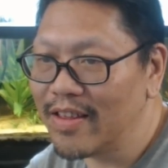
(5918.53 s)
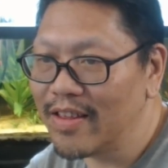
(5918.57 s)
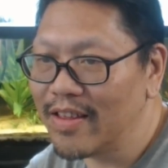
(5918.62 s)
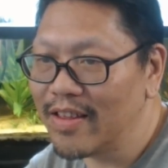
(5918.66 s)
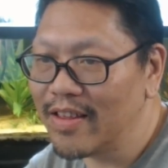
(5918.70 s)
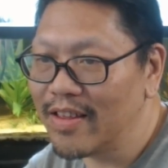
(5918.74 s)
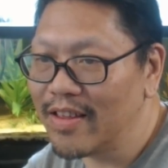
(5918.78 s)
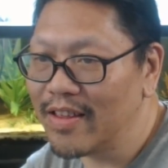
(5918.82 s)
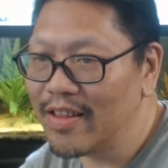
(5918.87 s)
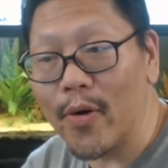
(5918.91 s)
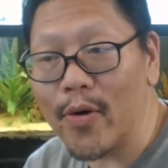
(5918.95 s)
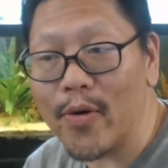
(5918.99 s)

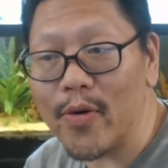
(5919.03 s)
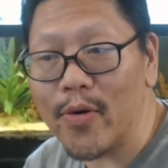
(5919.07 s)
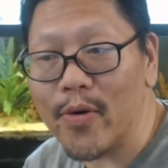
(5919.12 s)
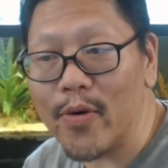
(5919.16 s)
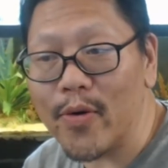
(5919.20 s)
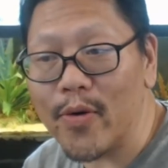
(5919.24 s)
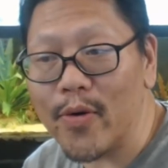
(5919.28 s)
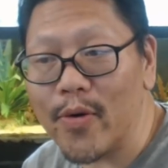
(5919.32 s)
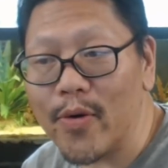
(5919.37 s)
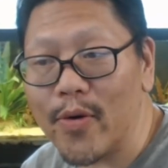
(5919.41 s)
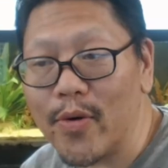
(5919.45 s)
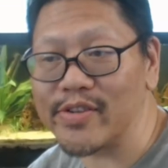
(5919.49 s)

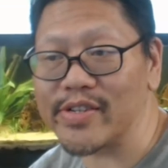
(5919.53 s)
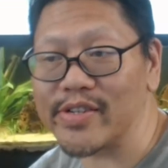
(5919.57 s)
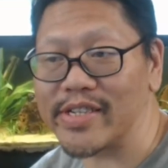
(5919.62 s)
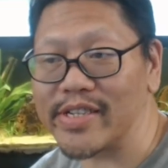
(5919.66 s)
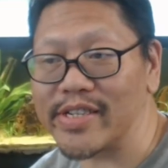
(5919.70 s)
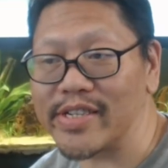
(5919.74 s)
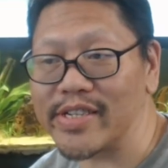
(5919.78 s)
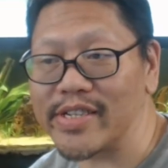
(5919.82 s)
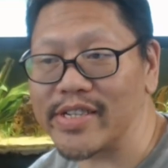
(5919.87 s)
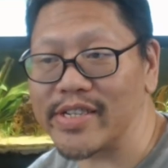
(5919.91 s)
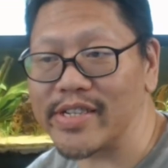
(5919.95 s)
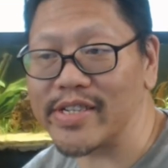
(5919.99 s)
Oh,
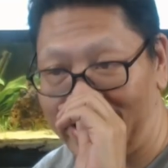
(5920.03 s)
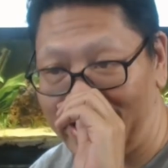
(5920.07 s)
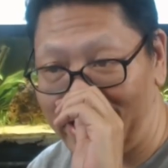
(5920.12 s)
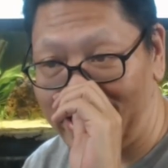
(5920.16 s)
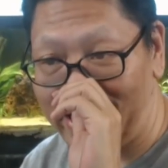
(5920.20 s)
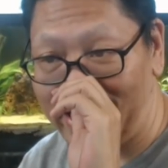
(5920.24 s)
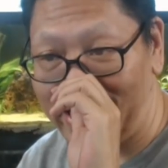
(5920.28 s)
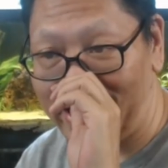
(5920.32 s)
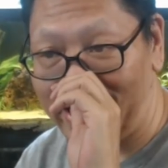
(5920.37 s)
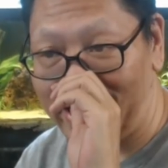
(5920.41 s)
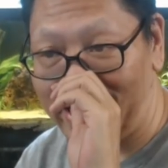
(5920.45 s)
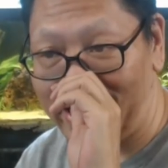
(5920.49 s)
interesting.
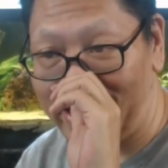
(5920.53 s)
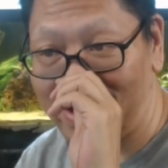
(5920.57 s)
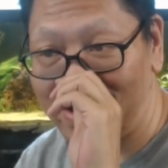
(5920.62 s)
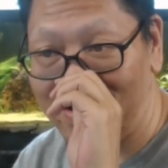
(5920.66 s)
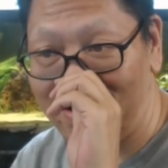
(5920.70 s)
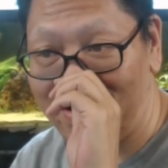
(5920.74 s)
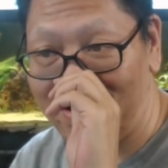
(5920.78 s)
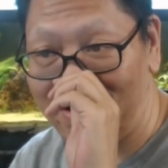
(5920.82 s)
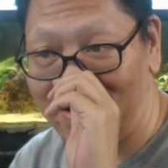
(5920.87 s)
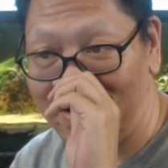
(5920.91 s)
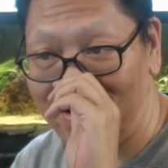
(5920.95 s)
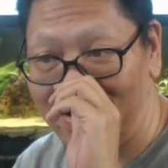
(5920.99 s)
AC
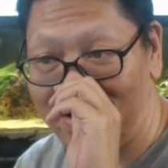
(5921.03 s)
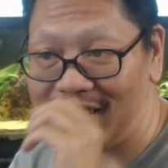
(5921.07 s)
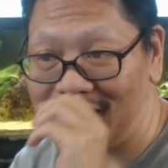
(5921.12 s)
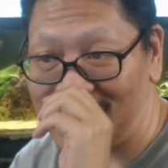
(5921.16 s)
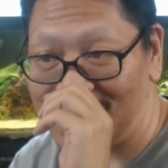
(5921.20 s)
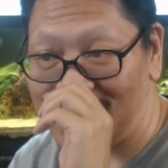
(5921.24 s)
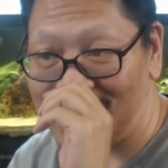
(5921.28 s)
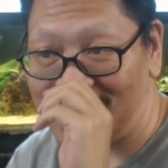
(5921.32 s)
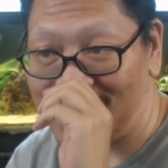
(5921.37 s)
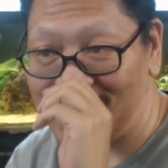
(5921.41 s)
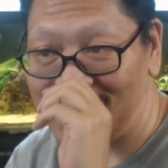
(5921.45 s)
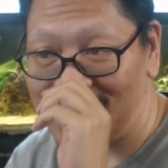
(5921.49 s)
Aquatic
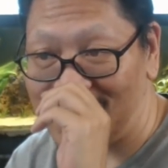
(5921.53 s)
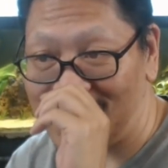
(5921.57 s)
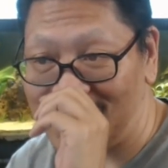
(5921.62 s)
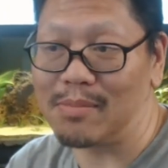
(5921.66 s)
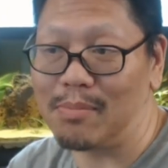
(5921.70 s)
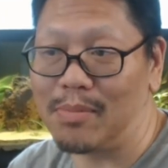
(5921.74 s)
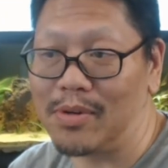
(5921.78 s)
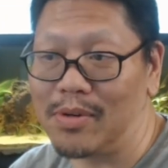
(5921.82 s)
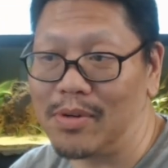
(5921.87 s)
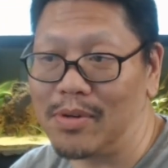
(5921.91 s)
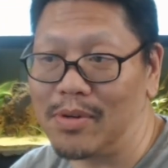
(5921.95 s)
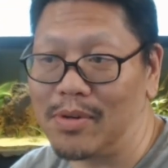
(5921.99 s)
says lighting is the
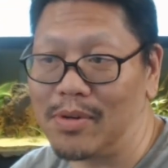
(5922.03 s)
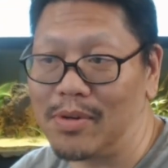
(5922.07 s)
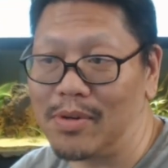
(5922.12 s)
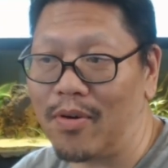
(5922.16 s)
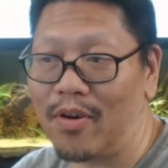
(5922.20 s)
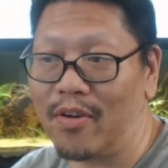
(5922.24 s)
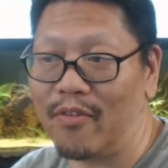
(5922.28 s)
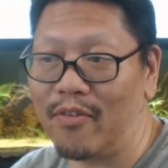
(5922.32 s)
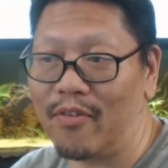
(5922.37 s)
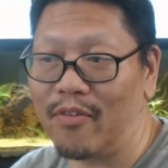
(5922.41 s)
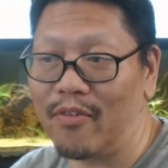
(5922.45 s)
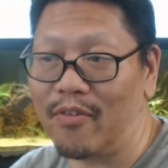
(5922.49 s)
most
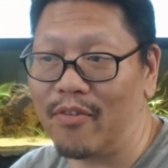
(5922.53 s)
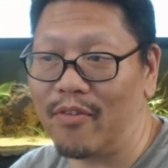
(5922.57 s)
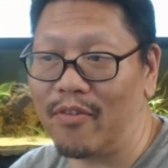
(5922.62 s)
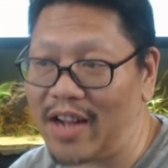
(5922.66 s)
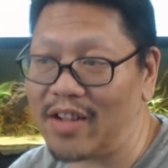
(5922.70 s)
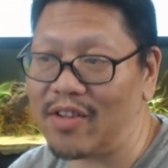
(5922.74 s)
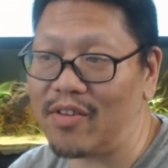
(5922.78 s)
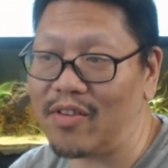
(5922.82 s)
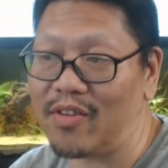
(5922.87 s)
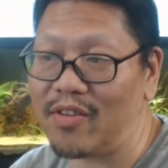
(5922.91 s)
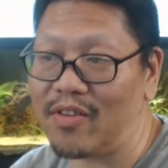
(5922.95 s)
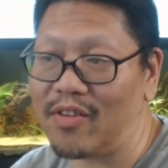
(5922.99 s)
important
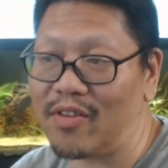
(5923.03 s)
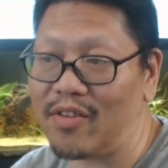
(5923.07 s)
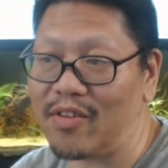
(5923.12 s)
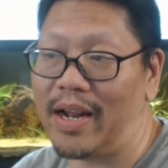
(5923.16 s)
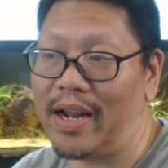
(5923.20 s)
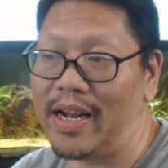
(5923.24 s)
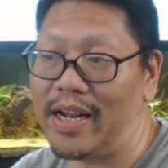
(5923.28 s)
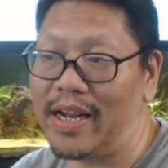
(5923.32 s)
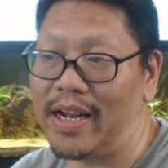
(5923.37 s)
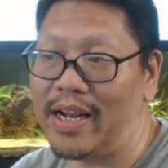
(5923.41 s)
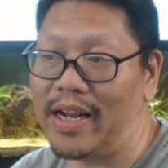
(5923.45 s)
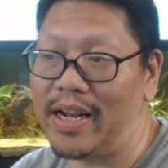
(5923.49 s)
factor in
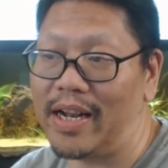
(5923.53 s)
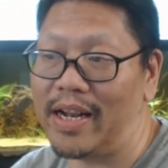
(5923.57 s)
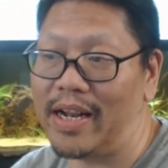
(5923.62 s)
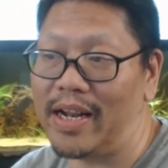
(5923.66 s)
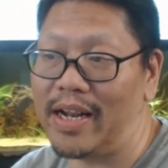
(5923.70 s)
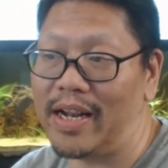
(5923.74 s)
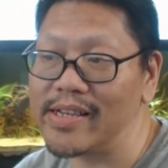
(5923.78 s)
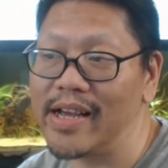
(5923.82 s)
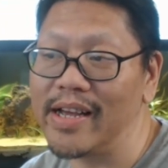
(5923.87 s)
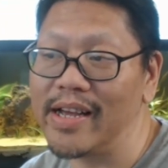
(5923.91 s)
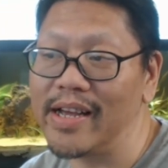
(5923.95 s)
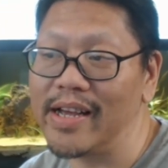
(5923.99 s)
planted
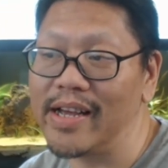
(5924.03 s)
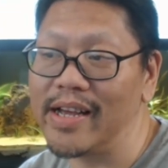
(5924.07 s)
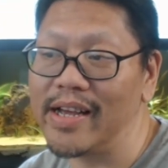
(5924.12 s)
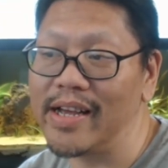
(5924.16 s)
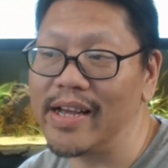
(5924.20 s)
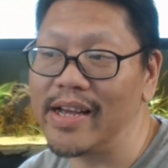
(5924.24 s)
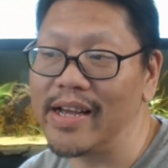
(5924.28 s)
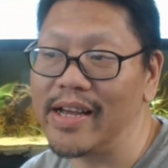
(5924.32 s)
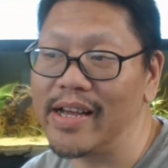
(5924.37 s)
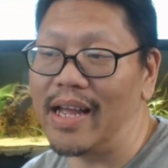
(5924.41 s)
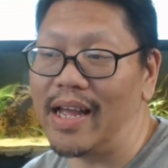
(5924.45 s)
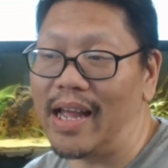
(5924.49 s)
tanks
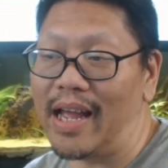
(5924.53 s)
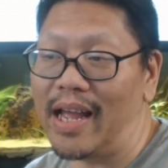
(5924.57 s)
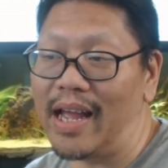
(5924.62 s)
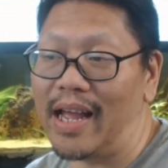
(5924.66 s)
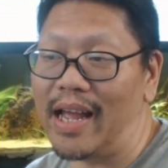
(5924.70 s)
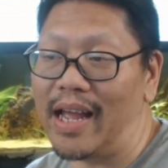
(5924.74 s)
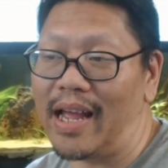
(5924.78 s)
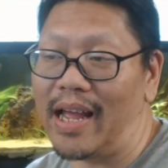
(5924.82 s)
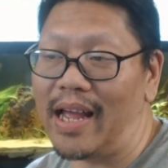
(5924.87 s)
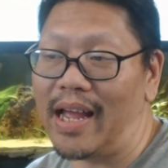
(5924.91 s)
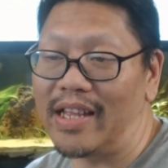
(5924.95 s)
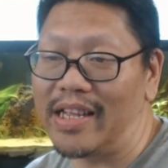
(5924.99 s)

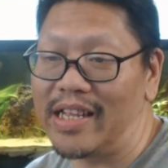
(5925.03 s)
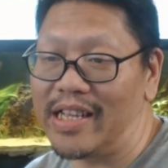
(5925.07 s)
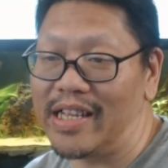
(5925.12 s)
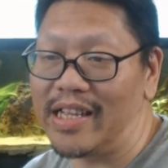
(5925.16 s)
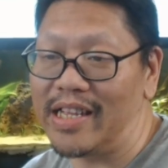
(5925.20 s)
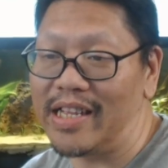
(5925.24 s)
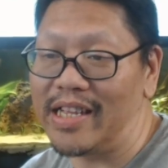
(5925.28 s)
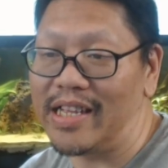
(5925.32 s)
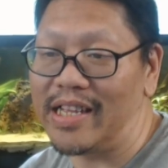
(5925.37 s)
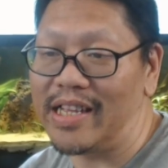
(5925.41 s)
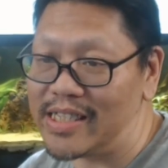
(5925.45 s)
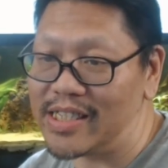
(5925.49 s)
and the
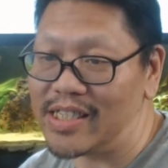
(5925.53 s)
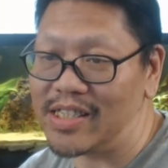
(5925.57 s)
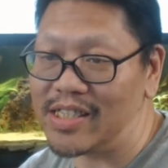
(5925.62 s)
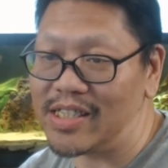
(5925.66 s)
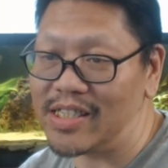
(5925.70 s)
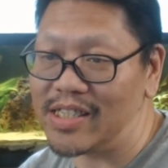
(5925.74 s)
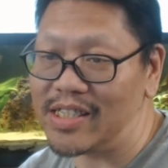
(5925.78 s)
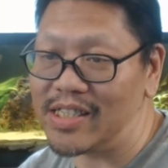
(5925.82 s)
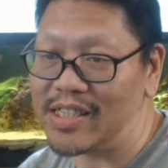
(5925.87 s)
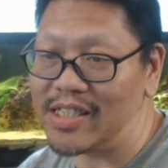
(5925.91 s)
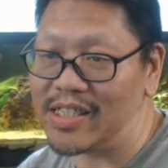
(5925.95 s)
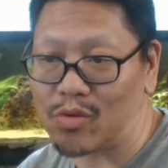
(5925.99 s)
easiest to
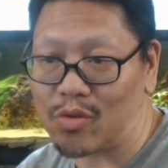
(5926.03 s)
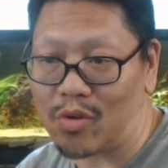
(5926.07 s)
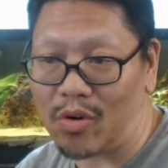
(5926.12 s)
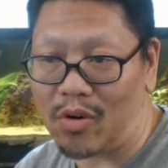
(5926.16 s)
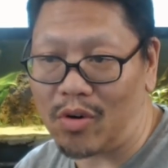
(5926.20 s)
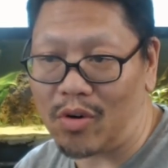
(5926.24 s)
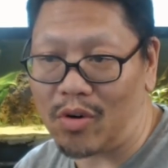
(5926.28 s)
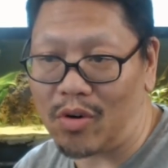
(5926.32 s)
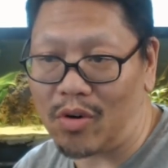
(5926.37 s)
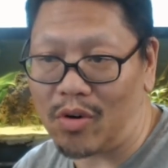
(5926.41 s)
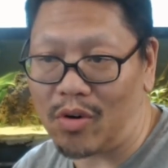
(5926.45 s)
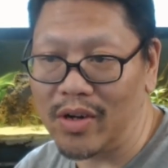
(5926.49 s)

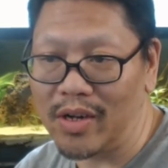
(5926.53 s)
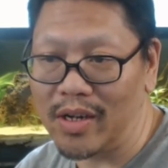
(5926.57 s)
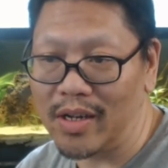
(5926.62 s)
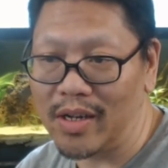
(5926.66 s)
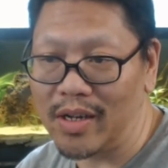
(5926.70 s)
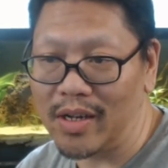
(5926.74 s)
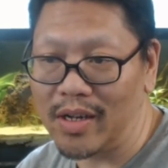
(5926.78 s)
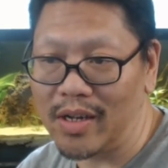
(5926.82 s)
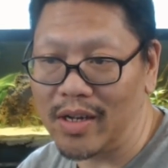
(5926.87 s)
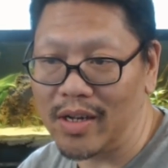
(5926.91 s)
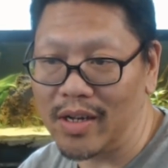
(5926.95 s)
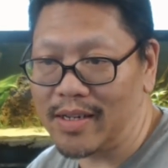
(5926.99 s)
control.
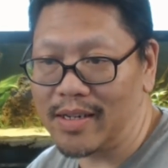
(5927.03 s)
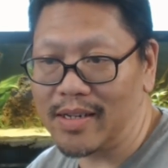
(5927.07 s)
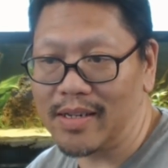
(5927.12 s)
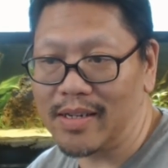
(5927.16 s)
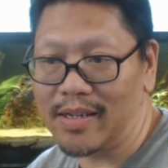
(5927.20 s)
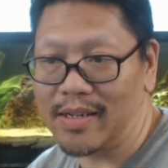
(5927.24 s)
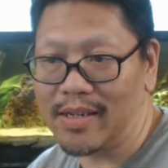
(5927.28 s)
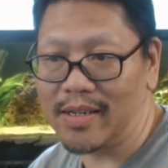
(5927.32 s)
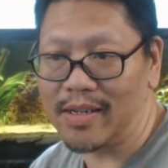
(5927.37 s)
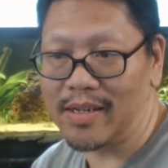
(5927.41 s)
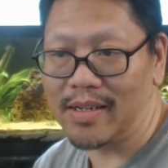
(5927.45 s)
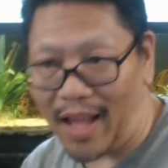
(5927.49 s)

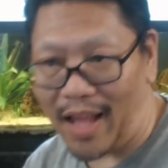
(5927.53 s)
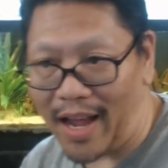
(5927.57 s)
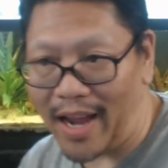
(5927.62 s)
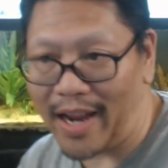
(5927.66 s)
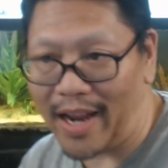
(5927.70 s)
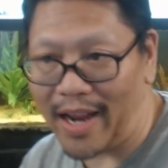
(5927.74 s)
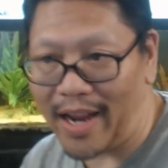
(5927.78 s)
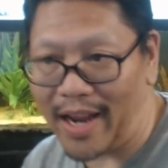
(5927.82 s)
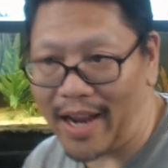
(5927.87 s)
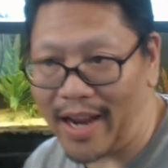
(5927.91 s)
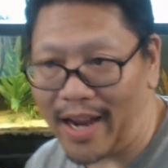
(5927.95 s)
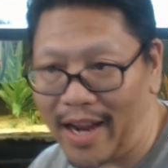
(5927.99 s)

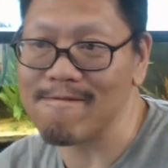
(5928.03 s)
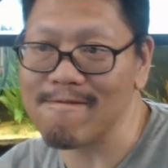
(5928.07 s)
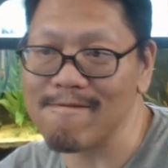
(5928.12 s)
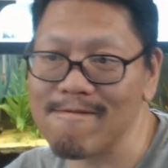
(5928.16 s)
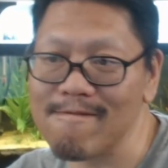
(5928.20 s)
Lighting.